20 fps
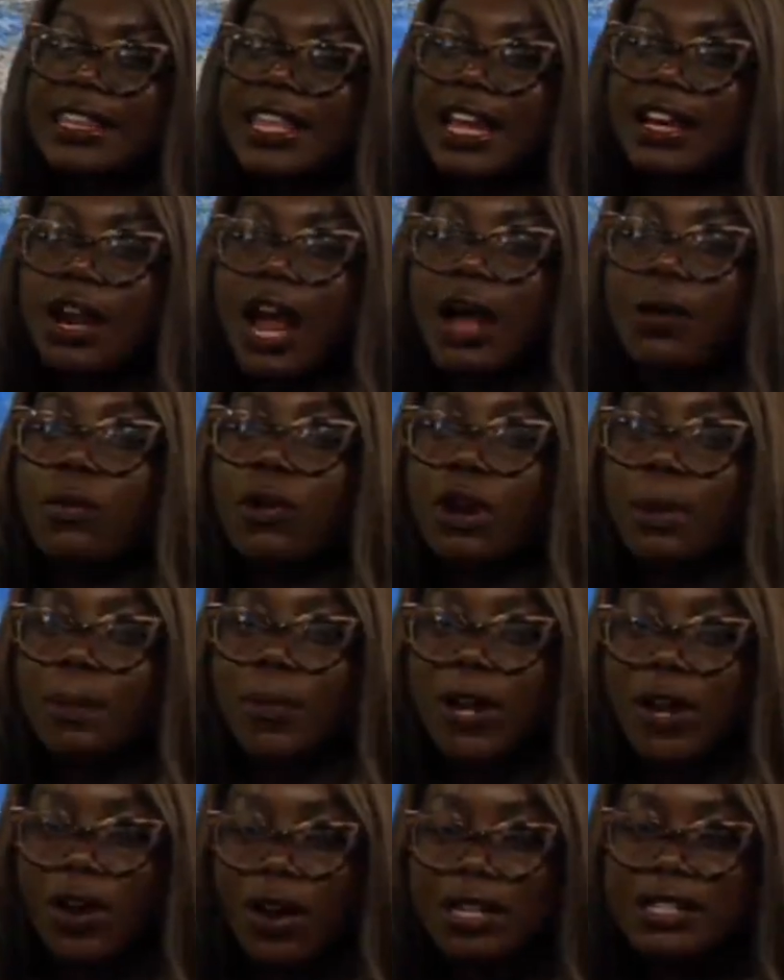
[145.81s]
then I want to
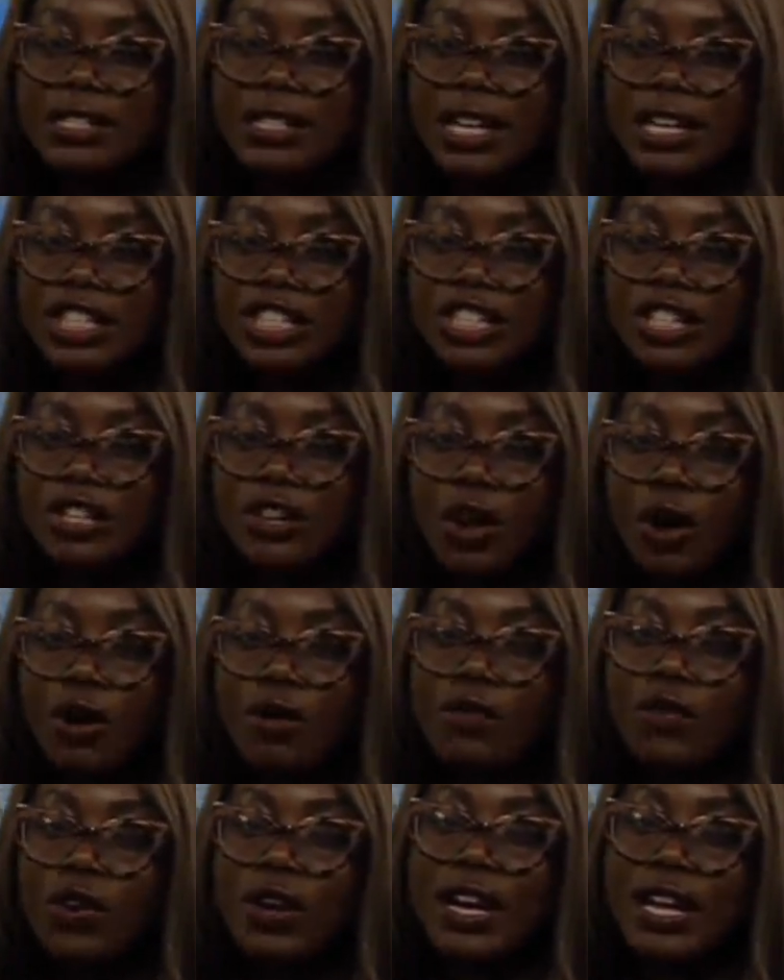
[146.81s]
bring our attention
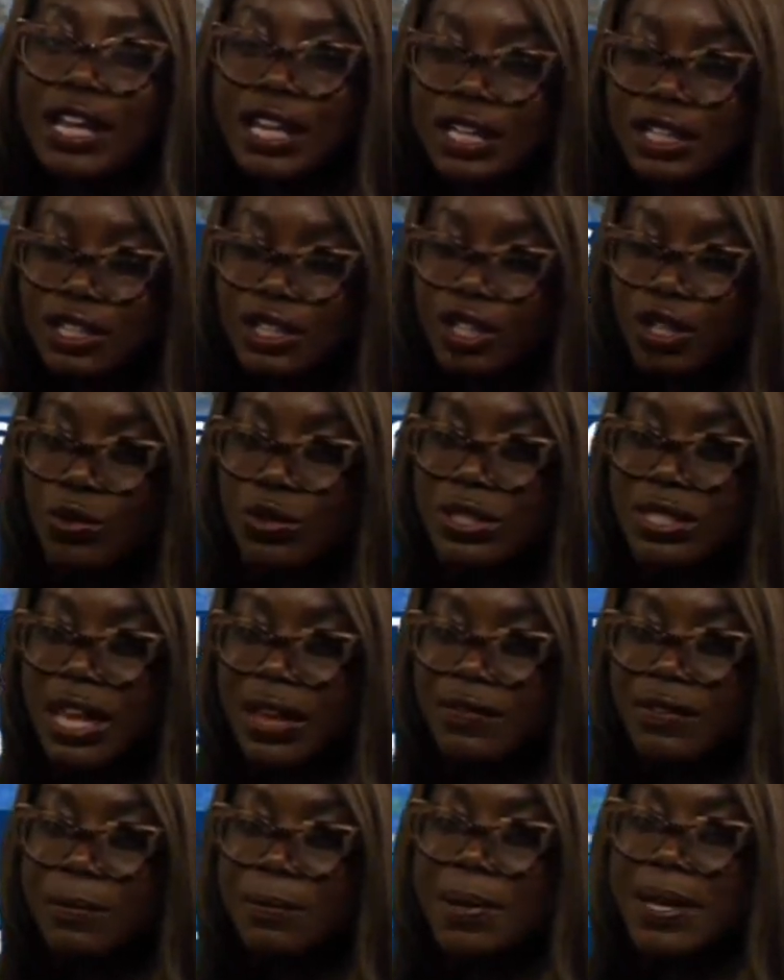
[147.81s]
over into
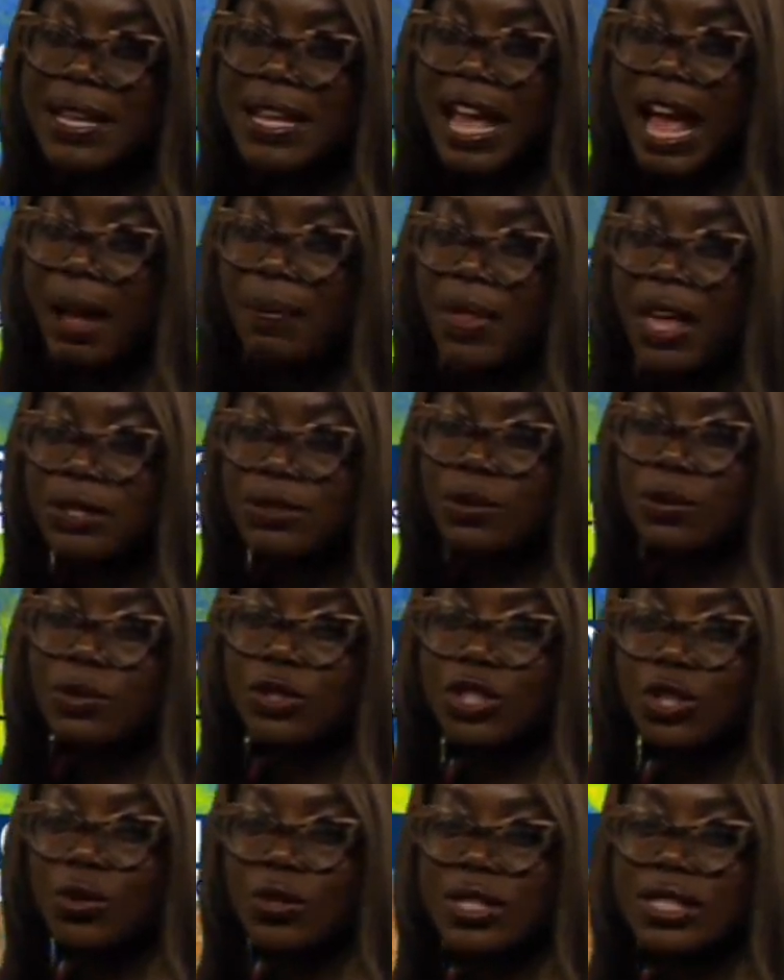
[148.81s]
7 p.m. That's when we
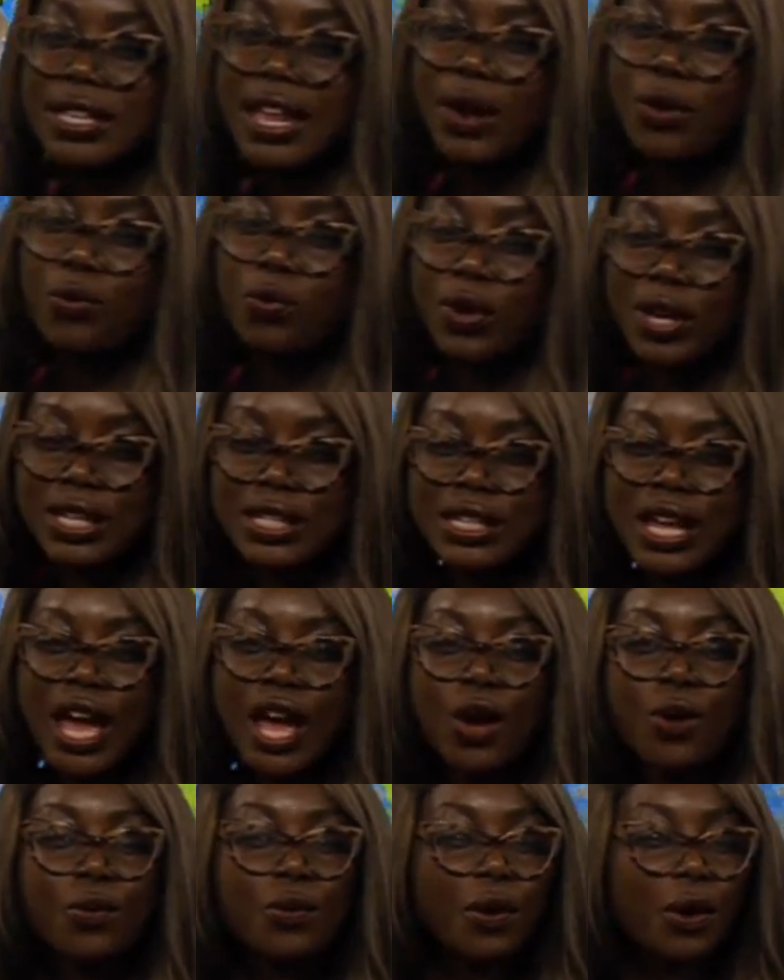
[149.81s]
do see that winds
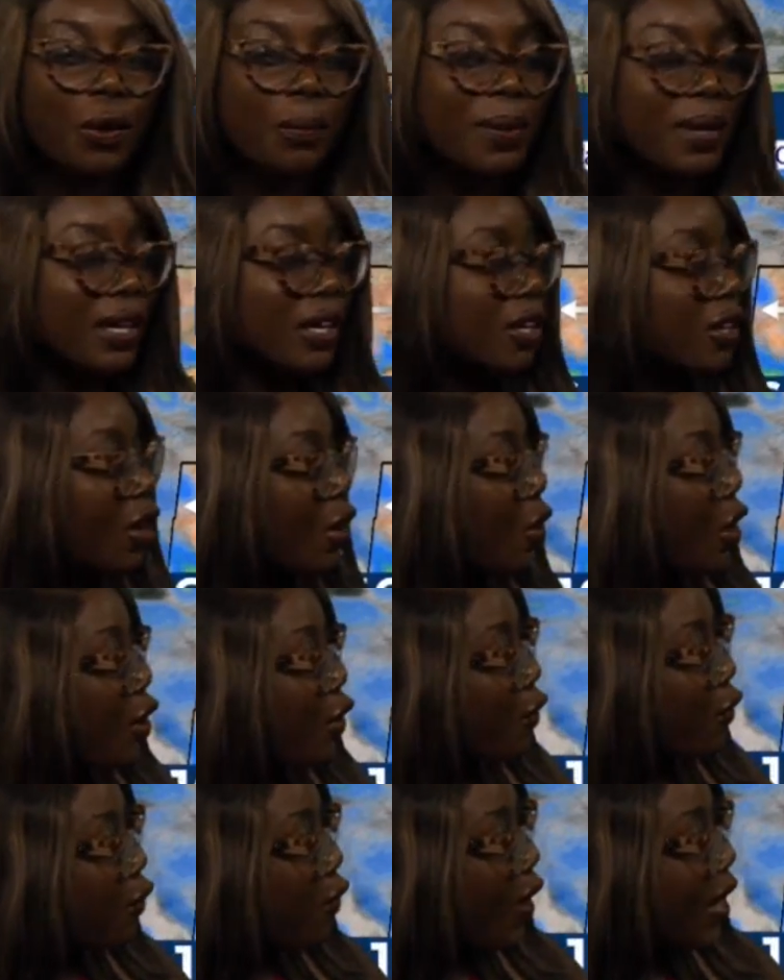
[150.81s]
will be, you know,
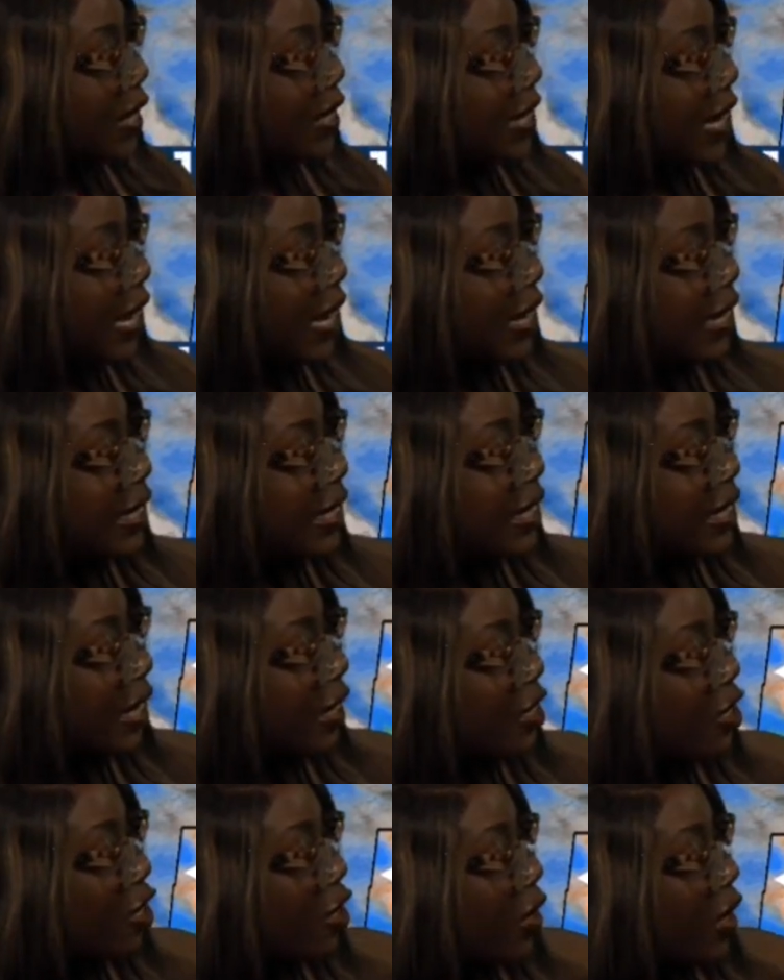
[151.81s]
front and
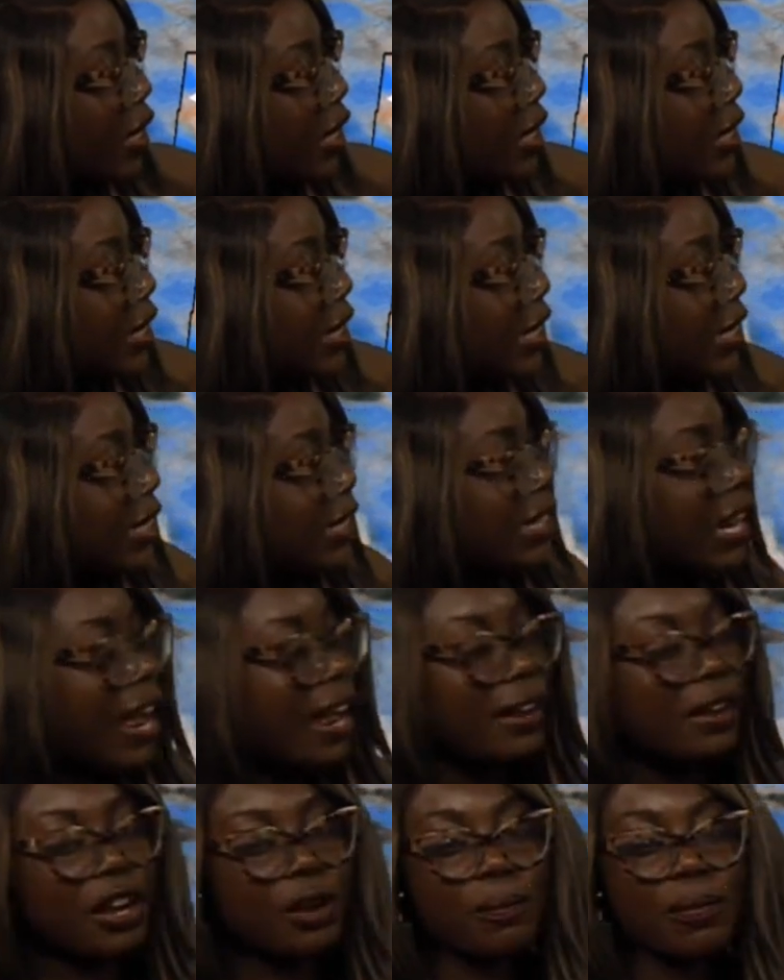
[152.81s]
center in the
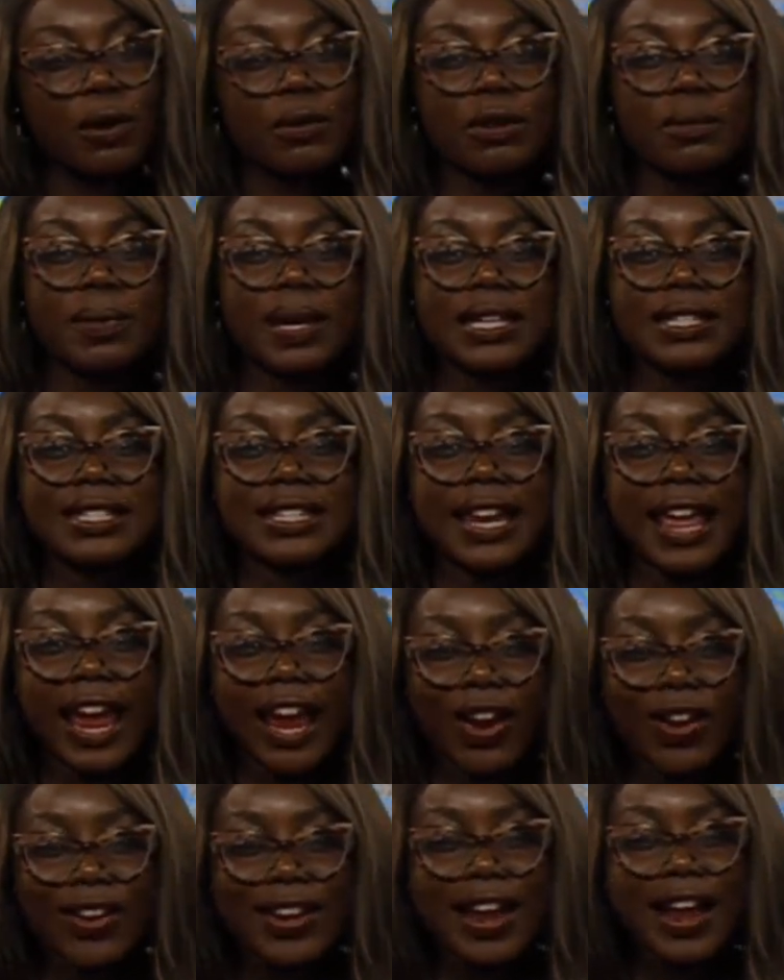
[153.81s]
entire Permian Basin
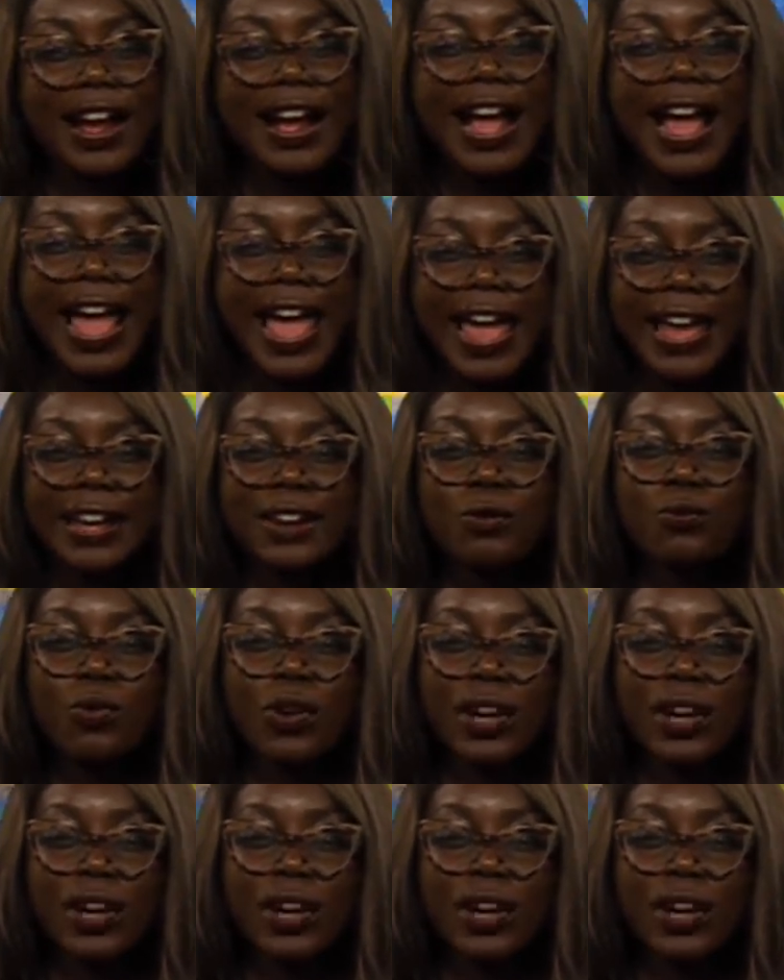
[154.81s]
area. And